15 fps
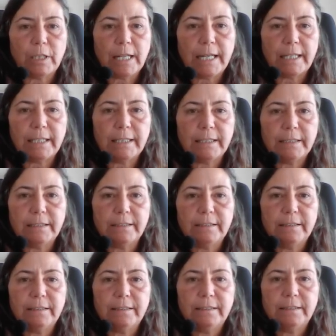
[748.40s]
like?
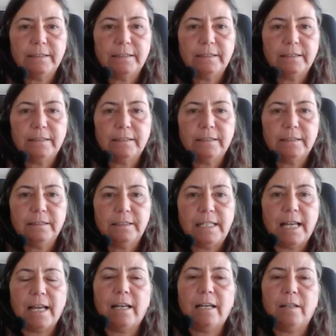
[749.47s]

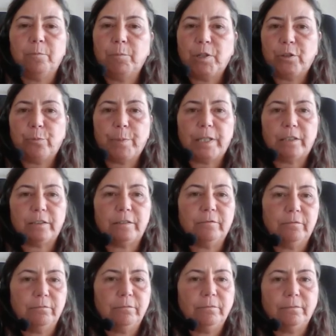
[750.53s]
Yeah, much better.
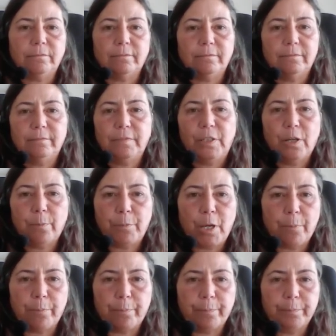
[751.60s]
Yum,
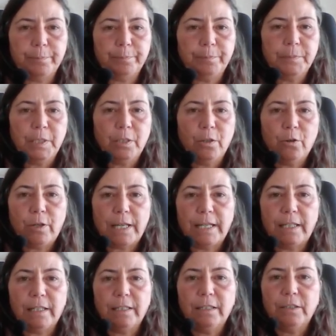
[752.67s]
yum.
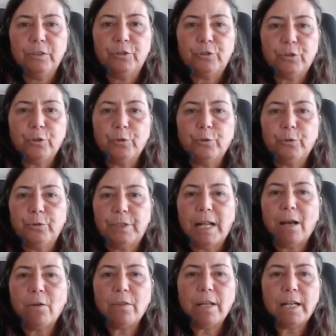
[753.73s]
Okay, so
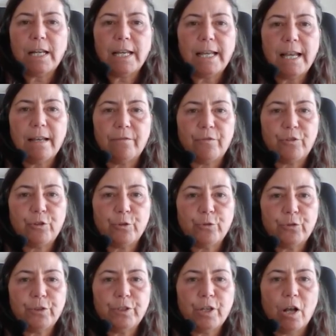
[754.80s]
now that I have
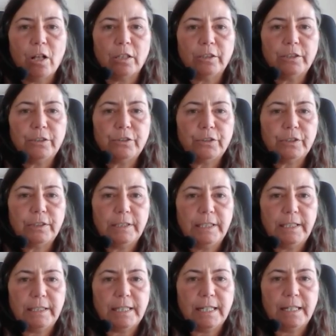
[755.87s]
chosen colors
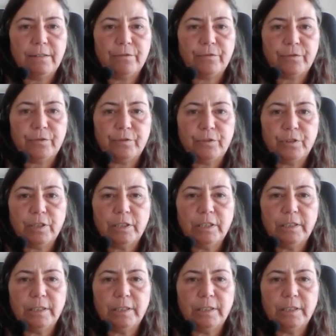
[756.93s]
and I've done a